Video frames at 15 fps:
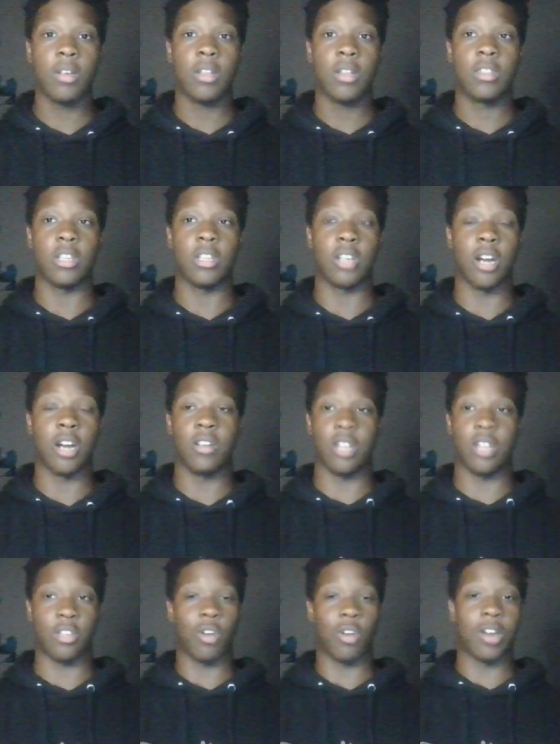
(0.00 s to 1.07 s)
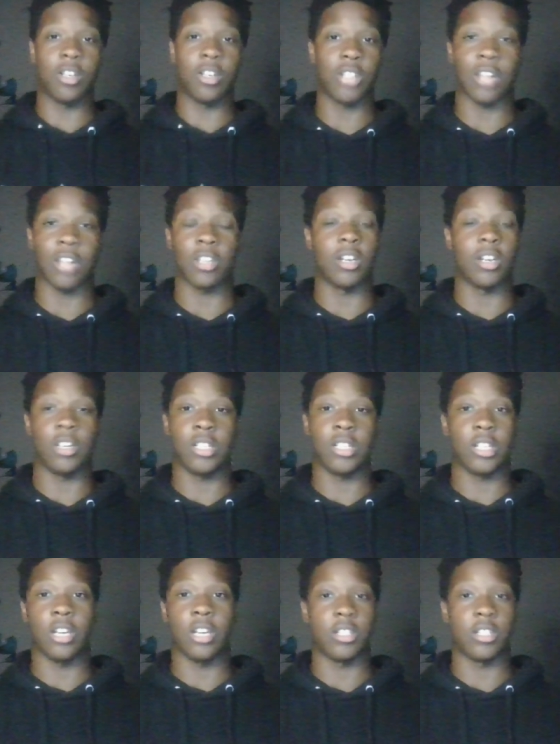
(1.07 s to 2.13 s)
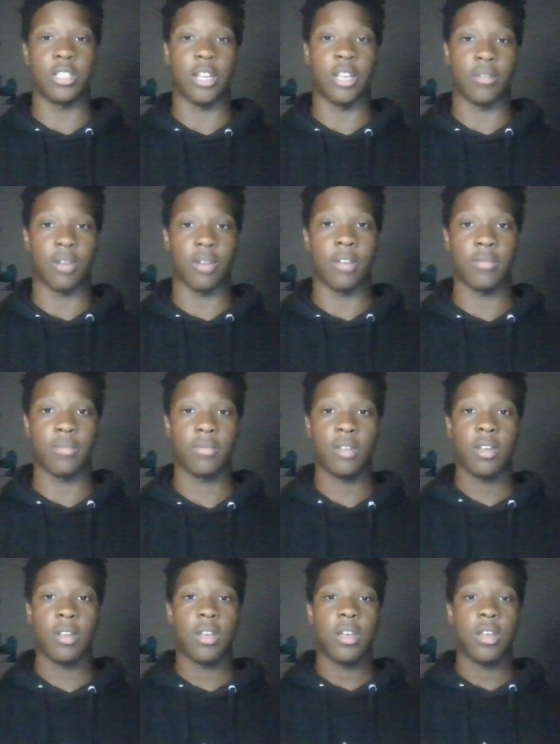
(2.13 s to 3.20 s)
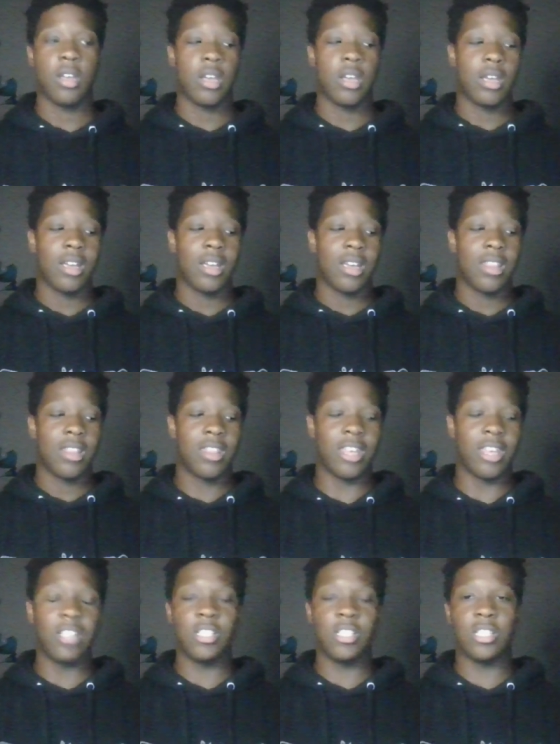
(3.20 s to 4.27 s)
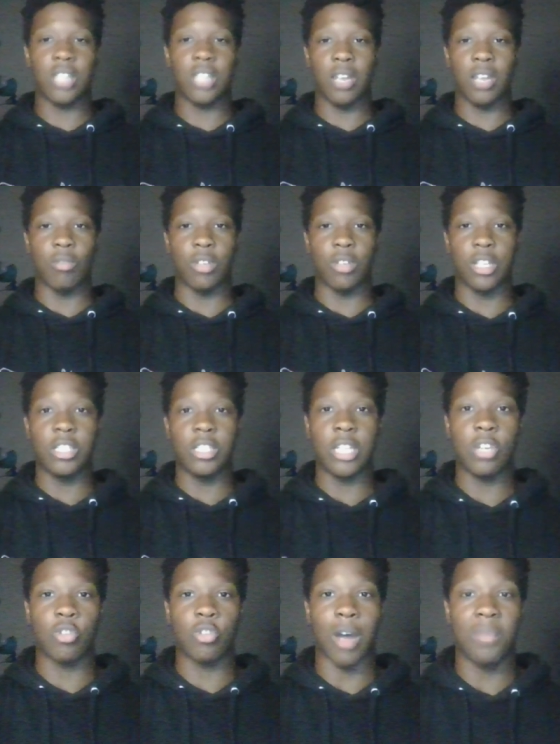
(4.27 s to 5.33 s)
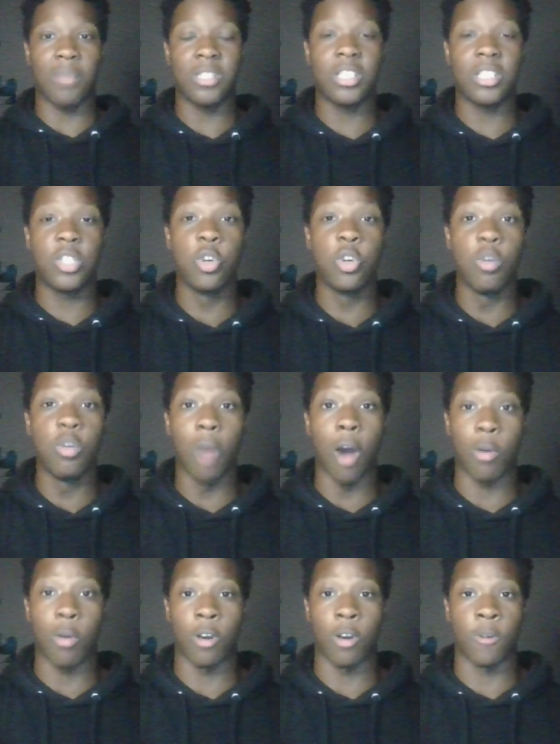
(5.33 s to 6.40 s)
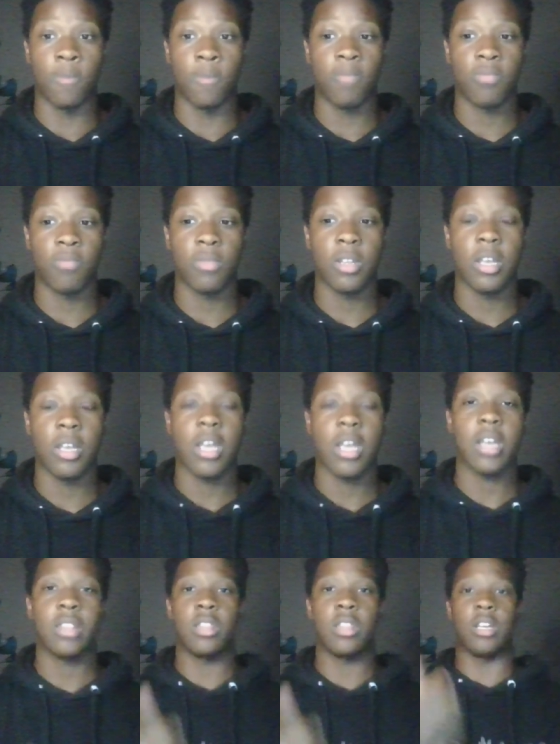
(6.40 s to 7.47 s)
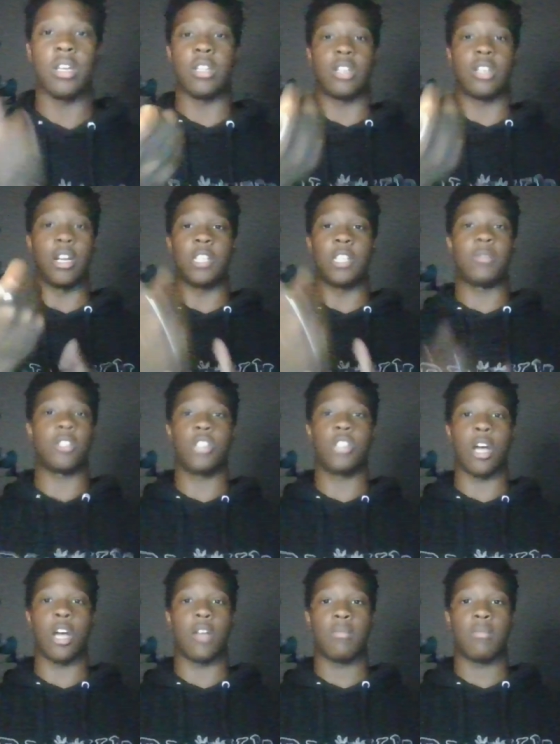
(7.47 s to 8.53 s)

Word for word: the gun, like you already done shot the gun, the gun is dead, right? This thing, when this scene drops tomorrow, the, the gun has been shot.